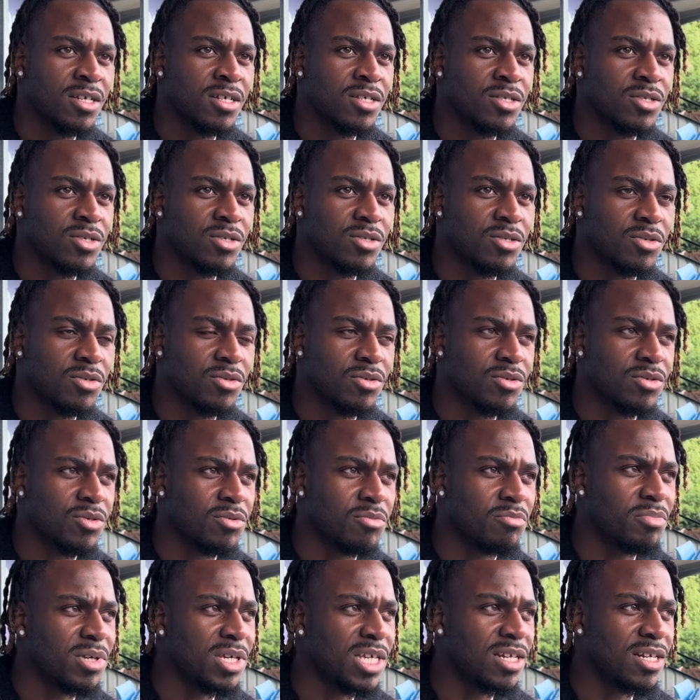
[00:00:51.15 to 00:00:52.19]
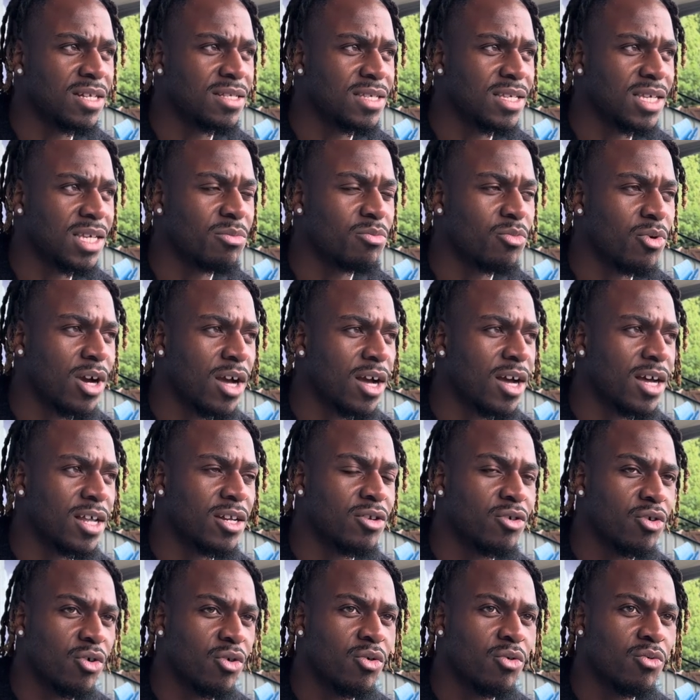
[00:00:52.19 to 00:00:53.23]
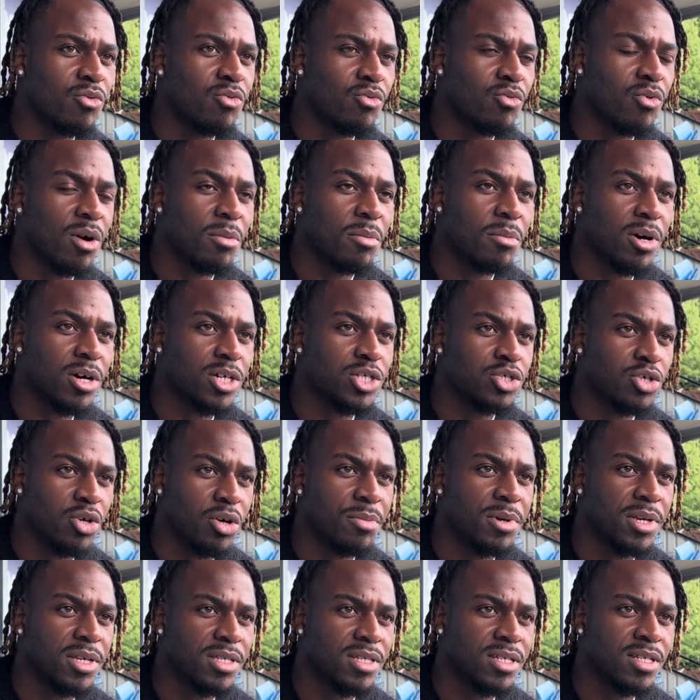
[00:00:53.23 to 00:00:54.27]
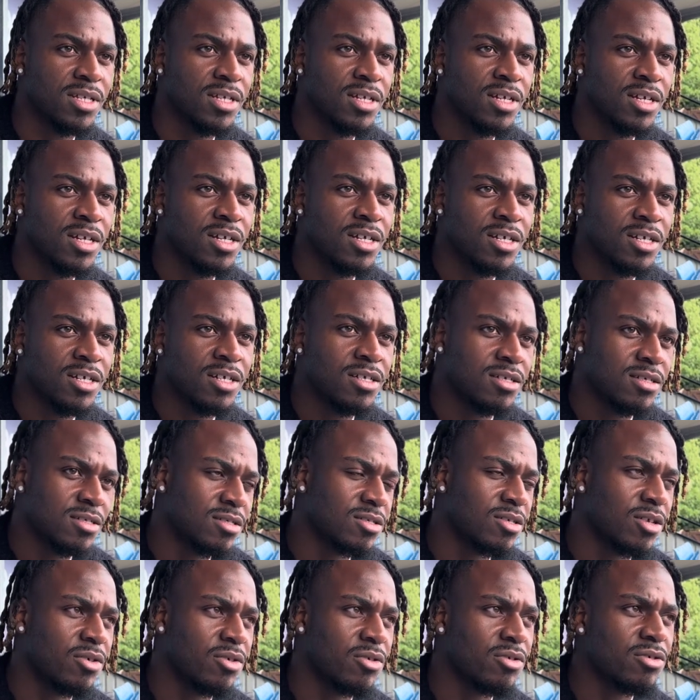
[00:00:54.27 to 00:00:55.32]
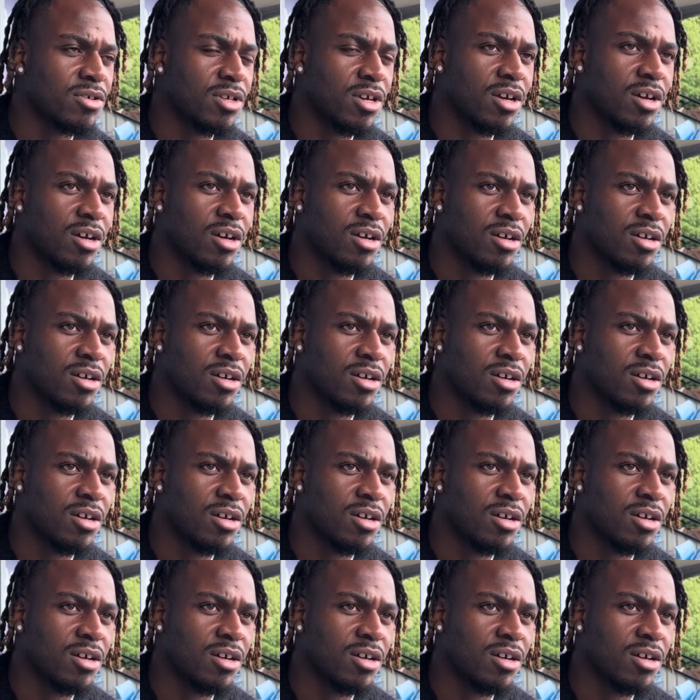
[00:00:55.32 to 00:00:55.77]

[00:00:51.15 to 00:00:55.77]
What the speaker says: to be in a team where I know what my job is. So, yeah.